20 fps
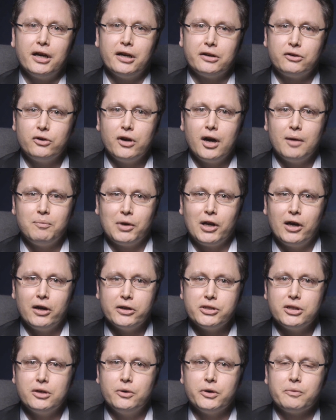I grew up
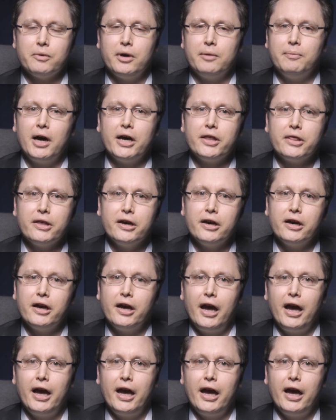largely with my mother